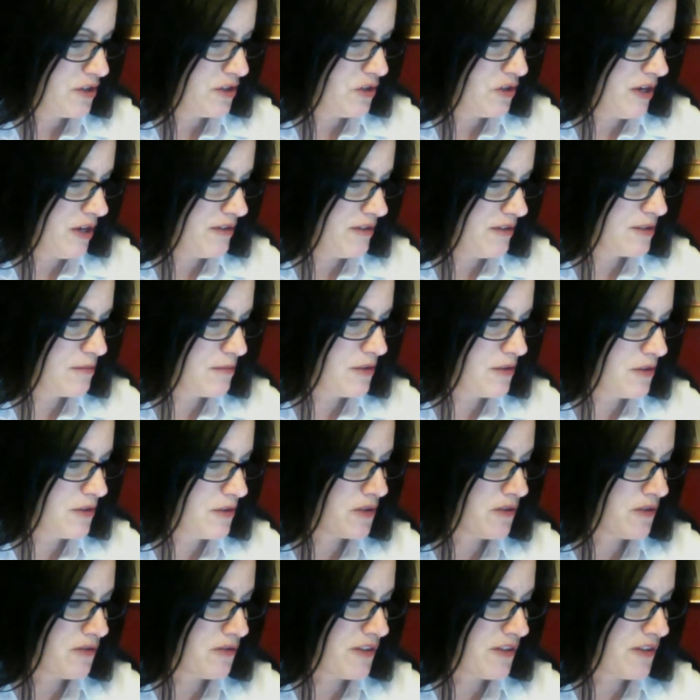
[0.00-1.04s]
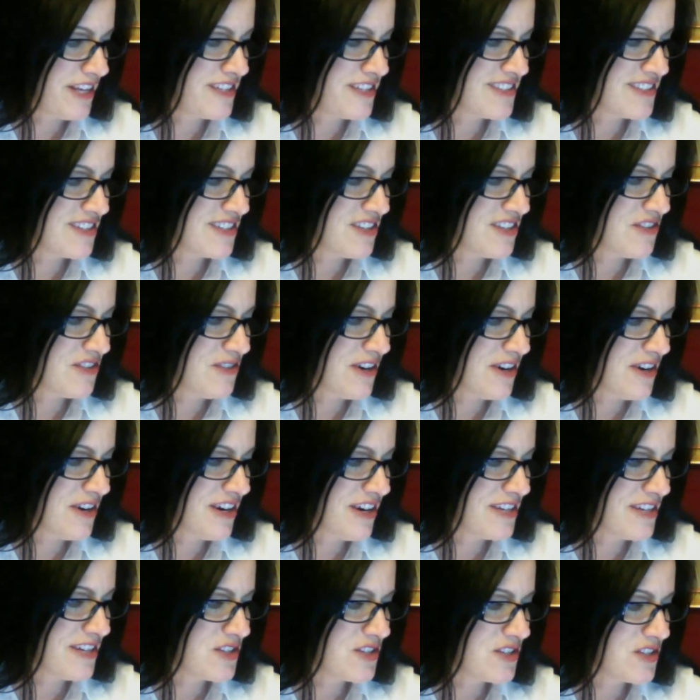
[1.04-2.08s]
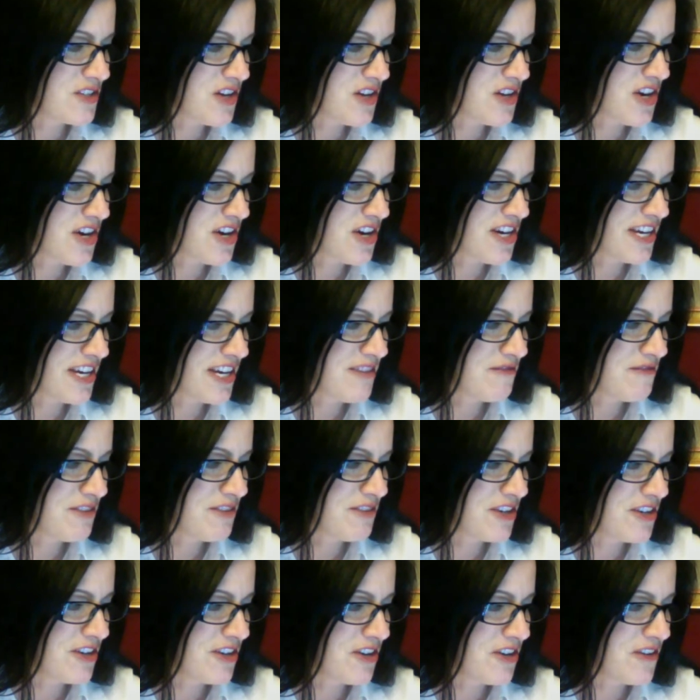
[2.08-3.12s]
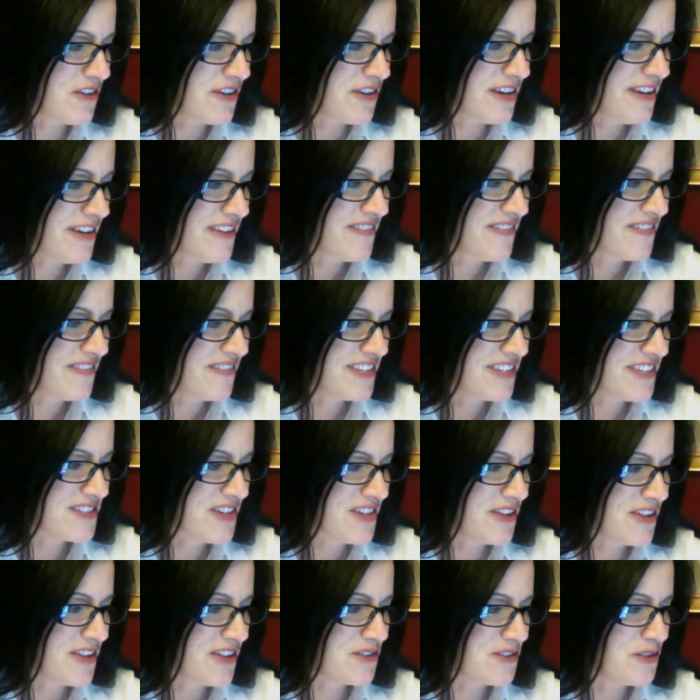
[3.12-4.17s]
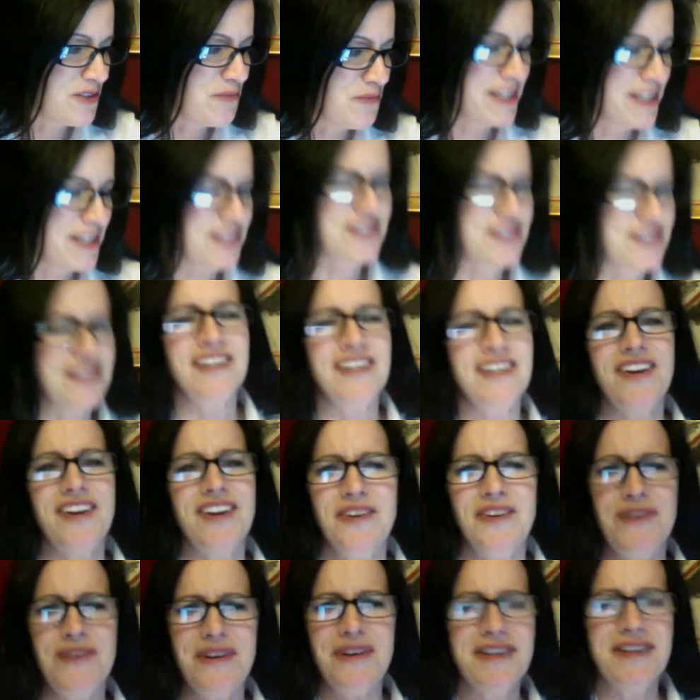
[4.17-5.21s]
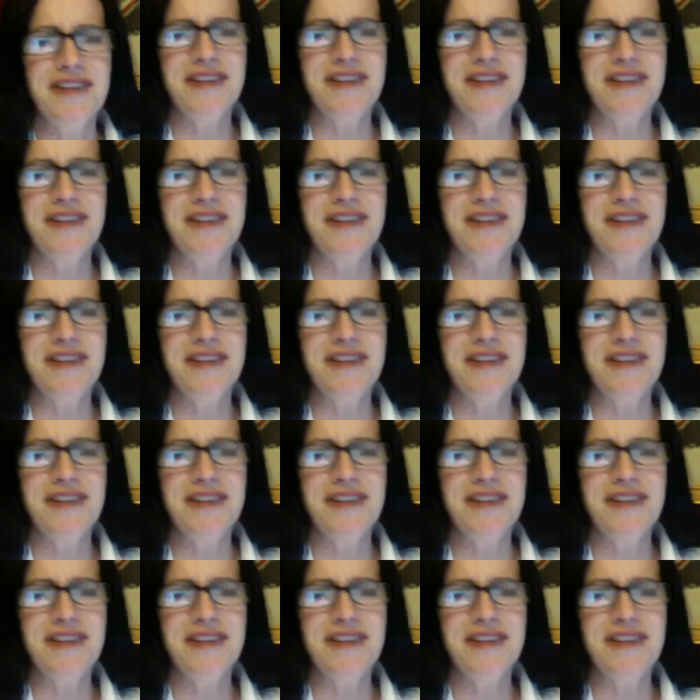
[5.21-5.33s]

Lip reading: have some mutual friends, and you are as strong in video as all those you mentioned. Oh,